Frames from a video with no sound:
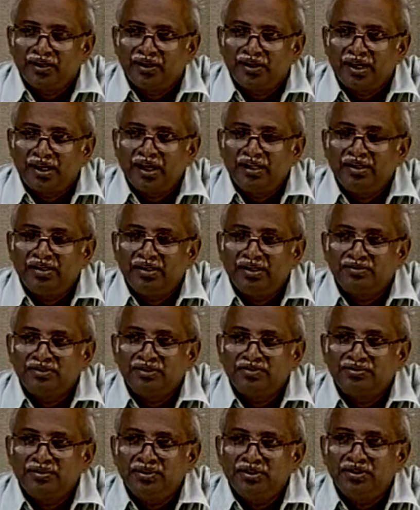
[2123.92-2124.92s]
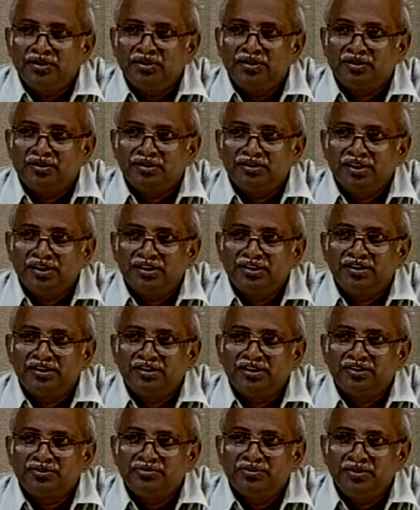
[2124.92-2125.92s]
9 HP or 13
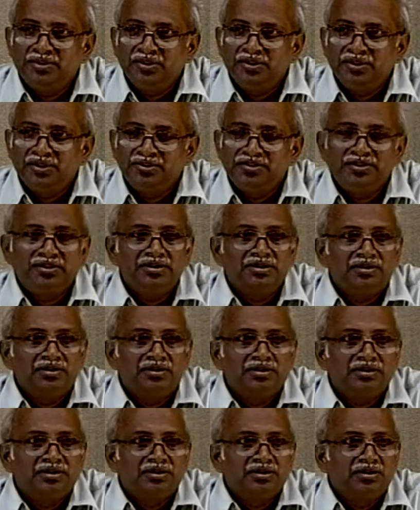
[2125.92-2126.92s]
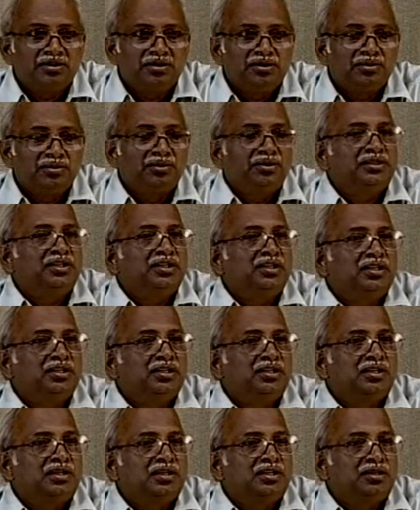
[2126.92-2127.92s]
HP engine with a
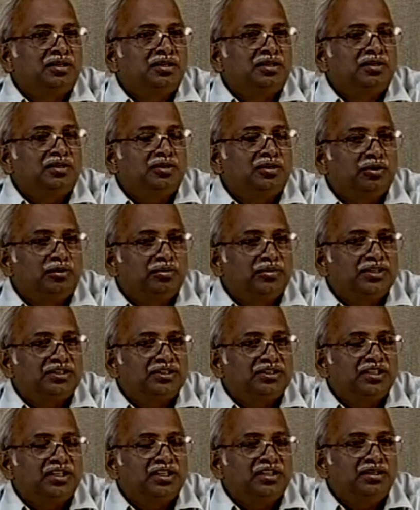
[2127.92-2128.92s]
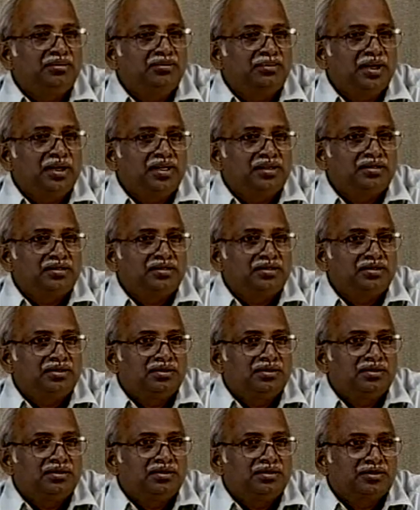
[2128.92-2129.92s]
domestically made
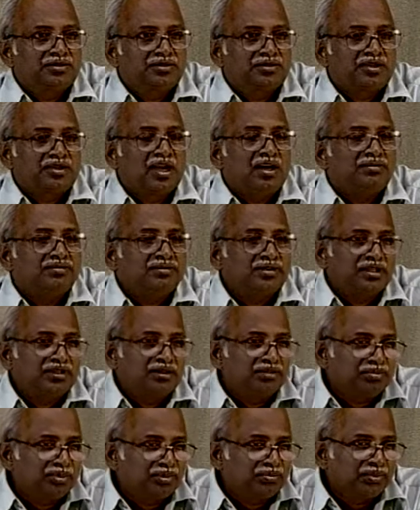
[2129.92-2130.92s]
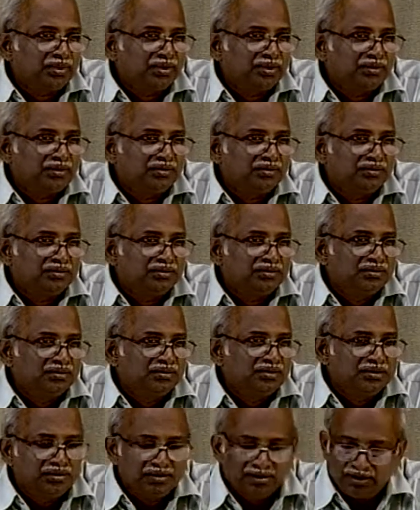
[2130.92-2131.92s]
shaft and a propeller,
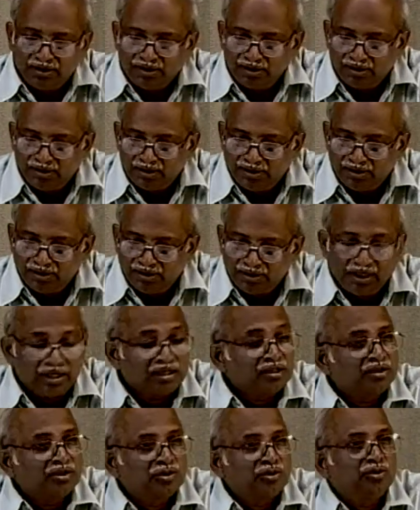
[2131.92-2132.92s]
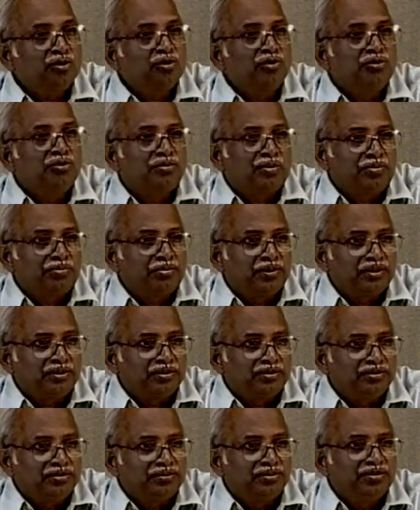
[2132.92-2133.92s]
a crude propeller,
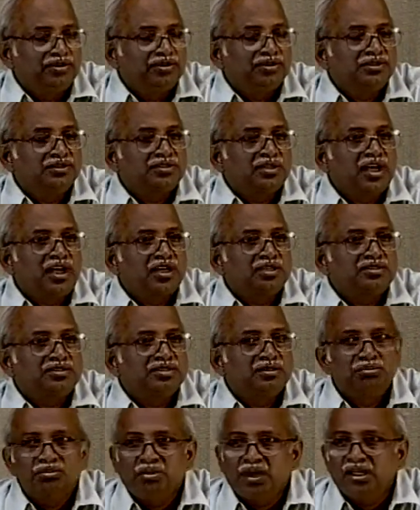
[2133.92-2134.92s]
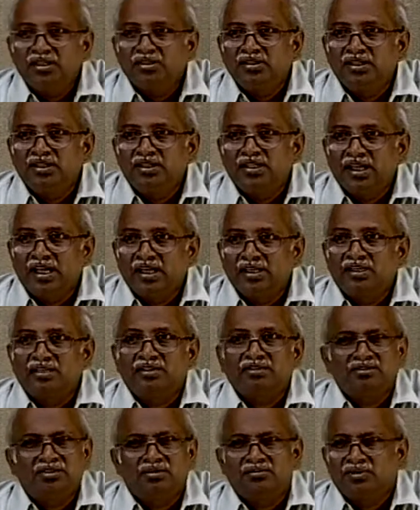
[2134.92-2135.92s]
which is cast in bulk in Calcutta,
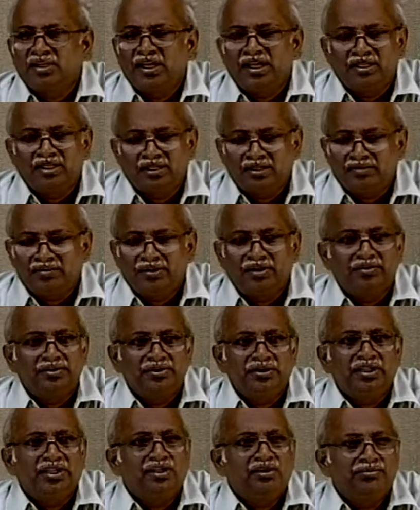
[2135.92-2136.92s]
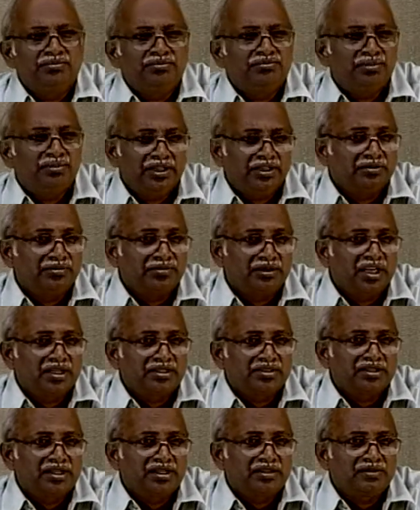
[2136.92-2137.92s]
some Calcutta foundry made of
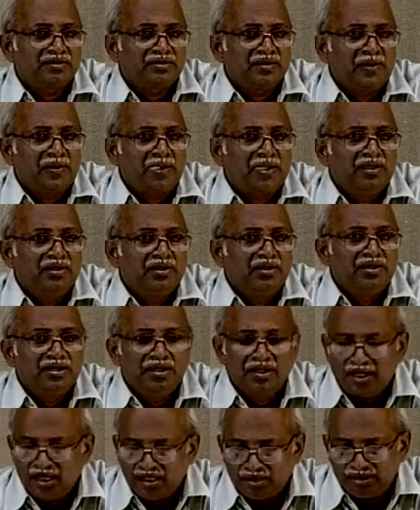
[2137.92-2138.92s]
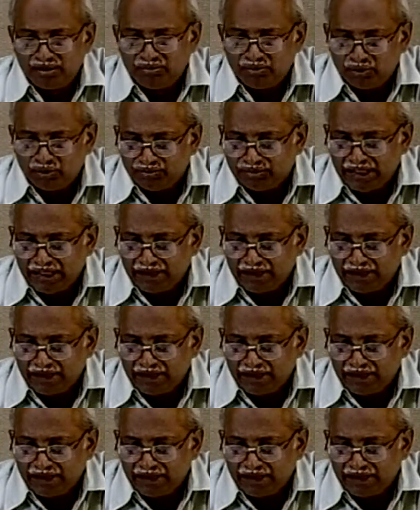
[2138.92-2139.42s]
cast iron, and they move